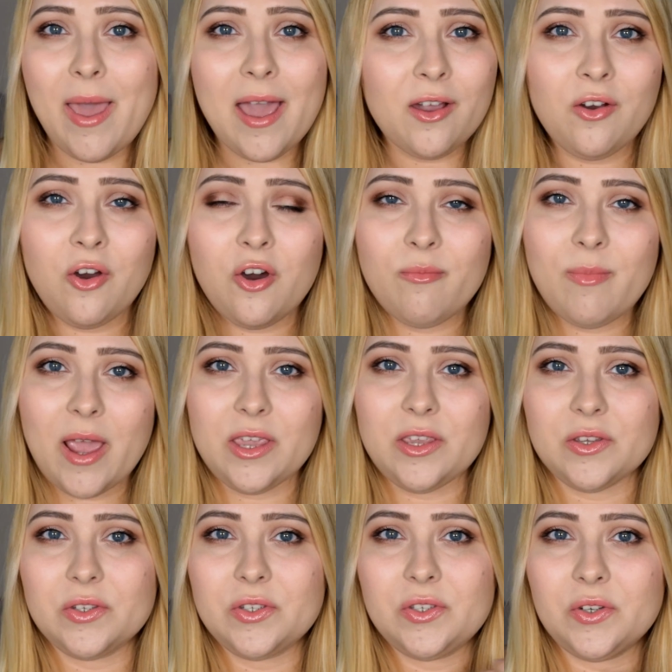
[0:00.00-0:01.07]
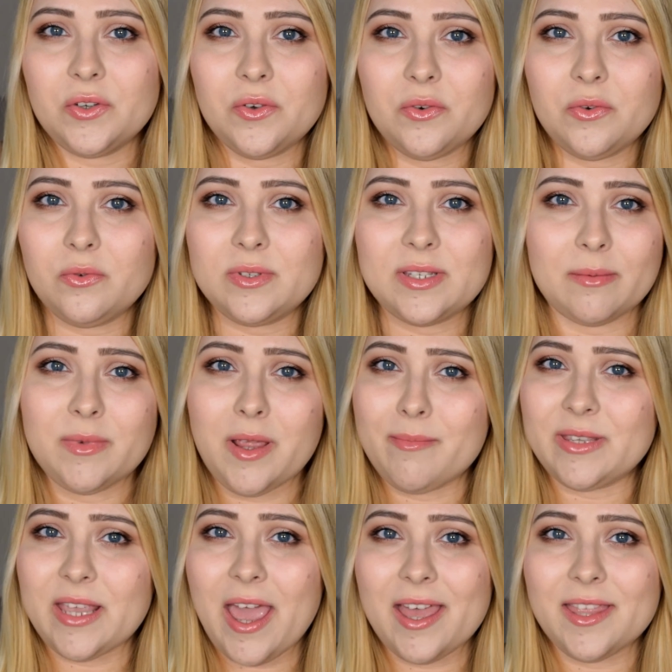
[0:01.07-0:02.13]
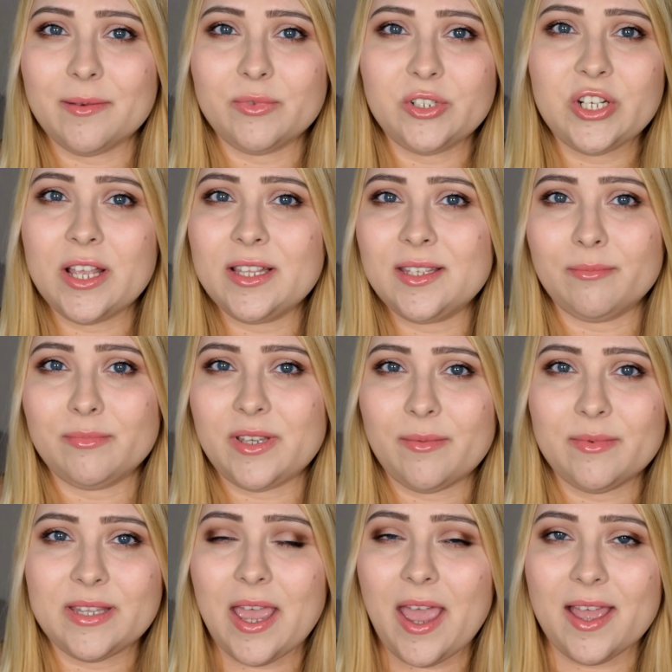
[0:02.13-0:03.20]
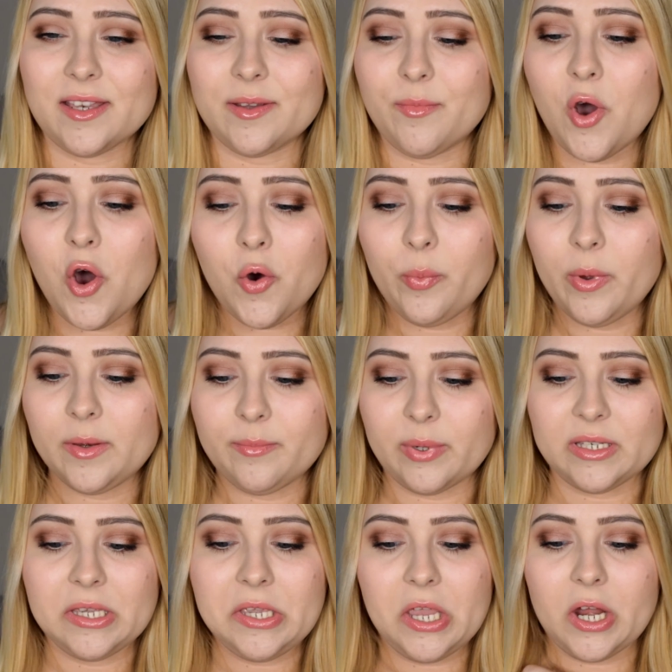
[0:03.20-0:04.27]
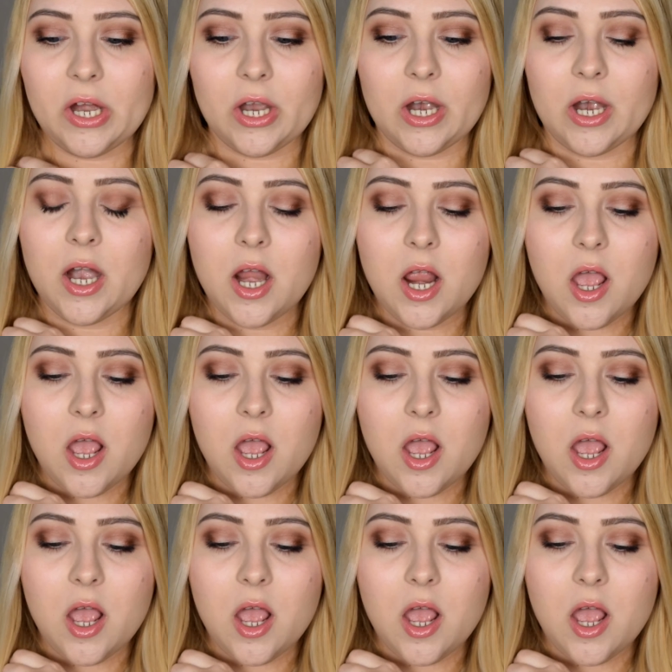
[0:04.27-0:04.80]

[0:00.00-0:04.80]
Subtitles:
Back home I used to, sometimes I had them shut, sometimes I had them open, but here,